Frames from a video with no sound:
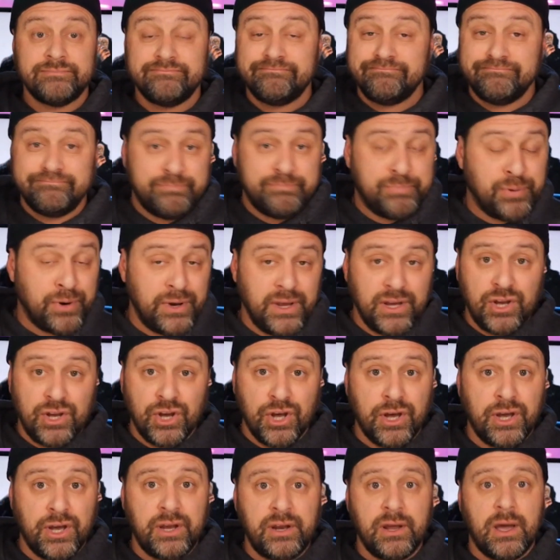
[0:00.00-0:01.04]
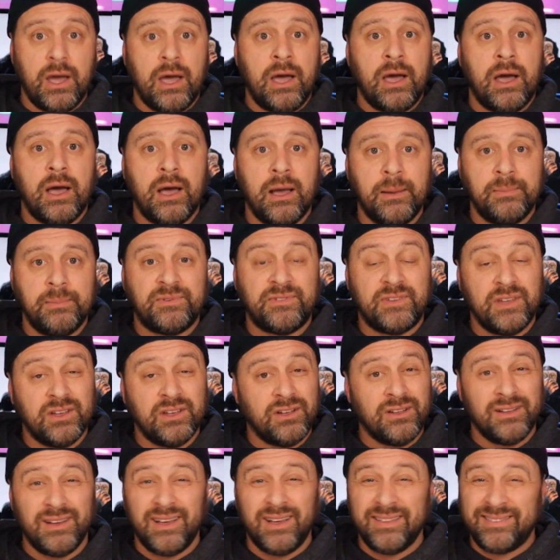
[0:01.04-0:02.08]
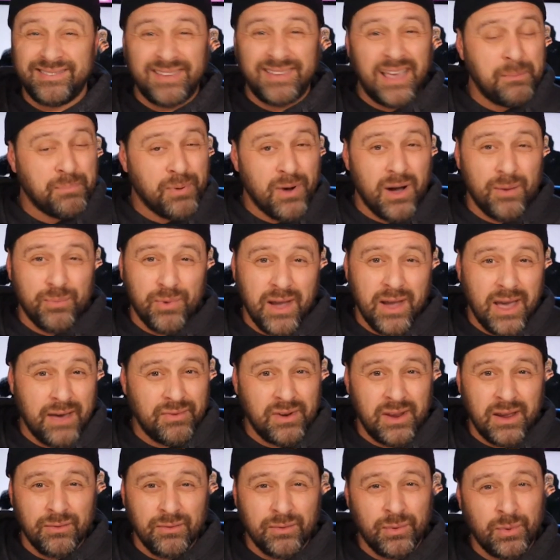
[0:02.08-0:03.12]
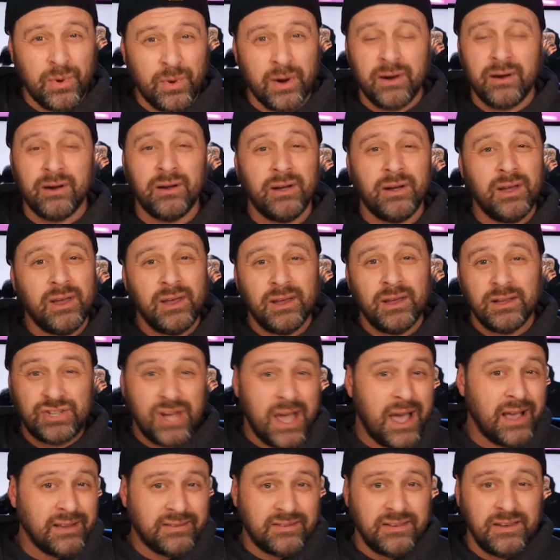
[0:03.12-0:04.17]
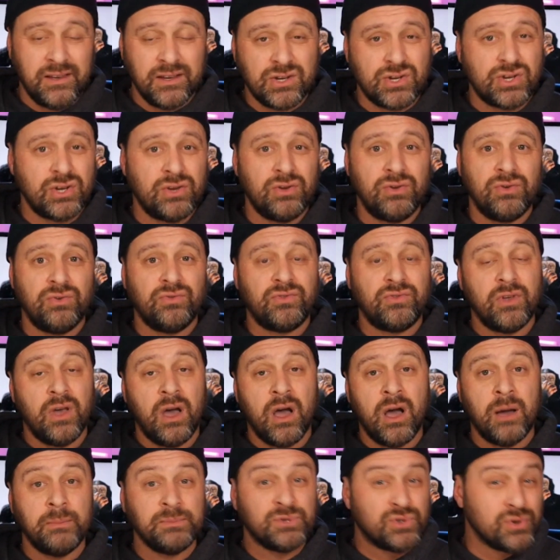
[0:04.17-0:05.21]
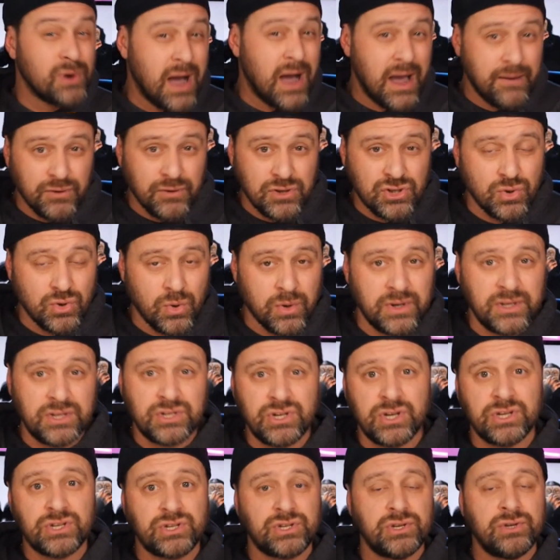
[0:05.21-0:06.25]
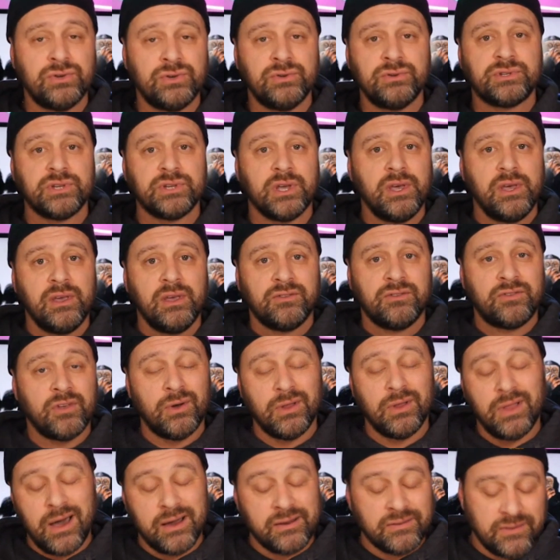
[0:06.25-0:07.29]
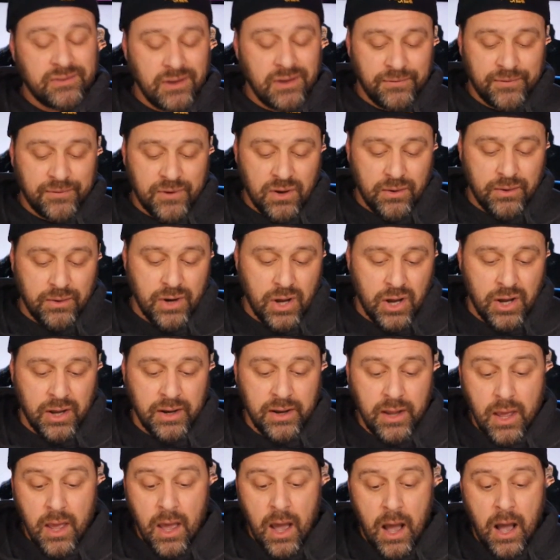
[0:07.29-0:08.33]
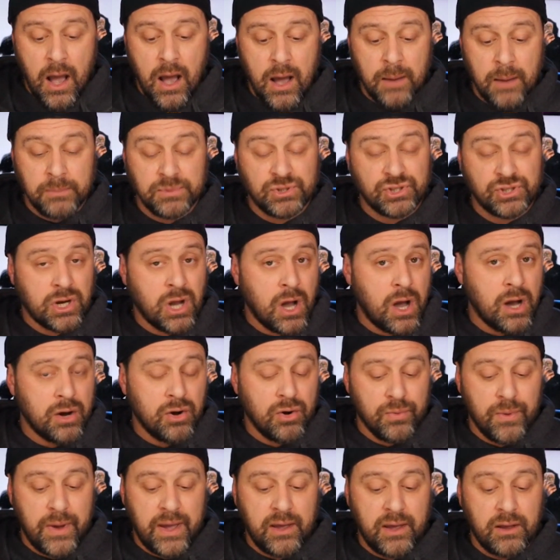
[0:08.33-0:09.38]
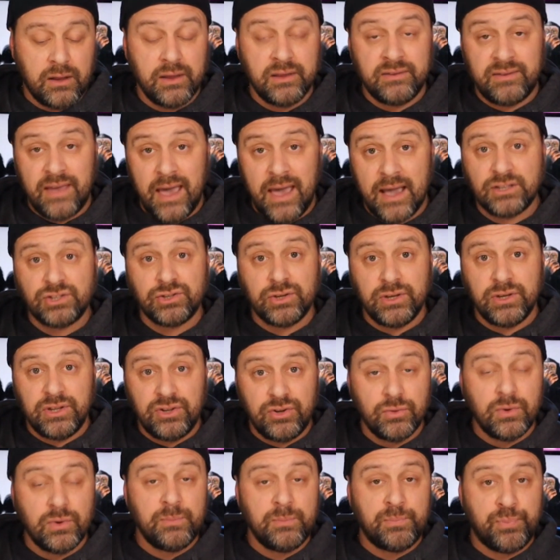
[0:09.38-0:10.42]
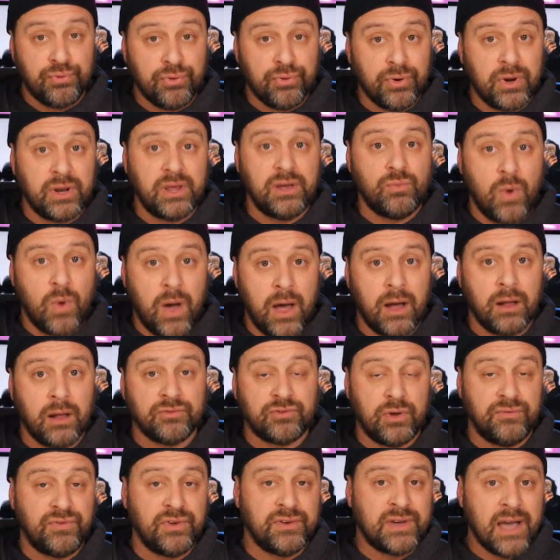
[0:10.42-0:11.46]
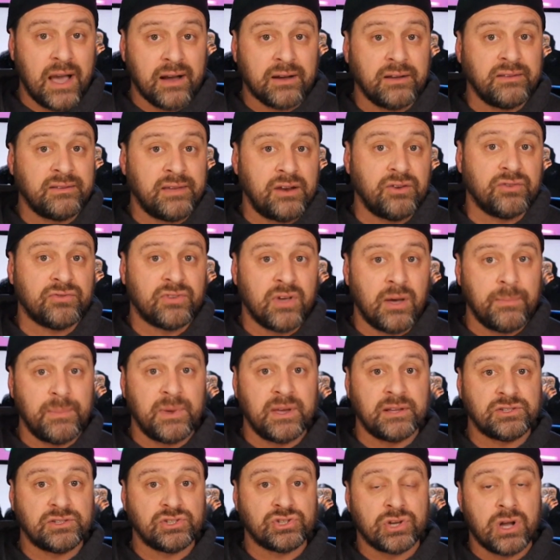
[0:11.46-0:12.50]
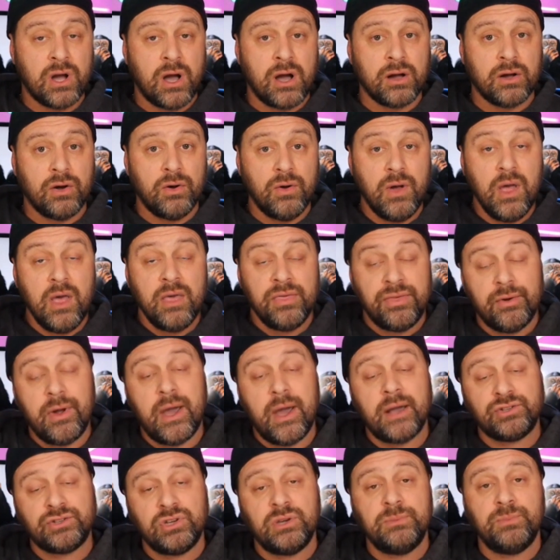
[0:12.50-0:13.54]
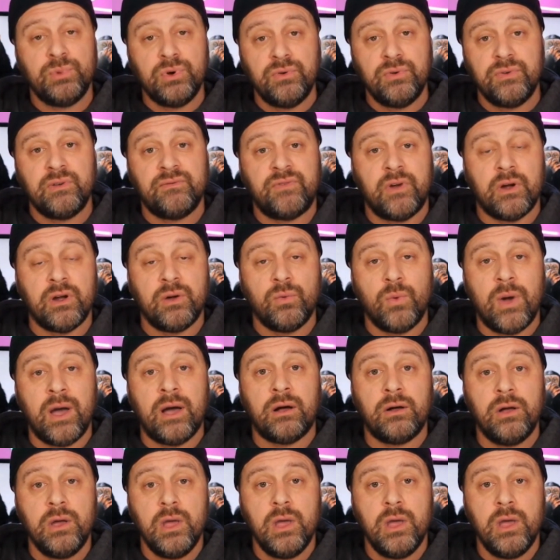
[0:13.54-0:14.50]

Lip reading: pretty good. Still the same problem we're having everywhere. Chassis issues, driver shortage issues. So a lot of stuff going on. Chicago Rail is actually doing pretty well. So if you got containers coming into Chicago, they're actually moving very well.